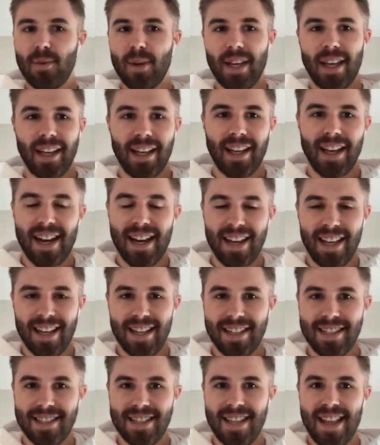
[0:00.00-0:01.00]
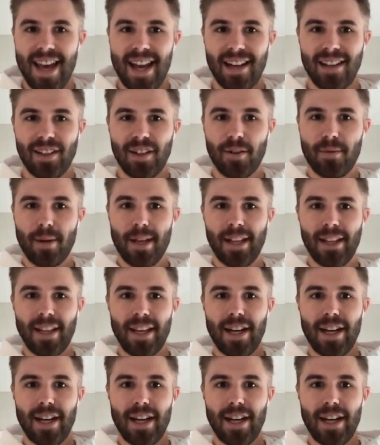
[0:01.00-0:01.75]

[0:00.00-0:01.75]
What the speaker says: we can kind of get into that a little bit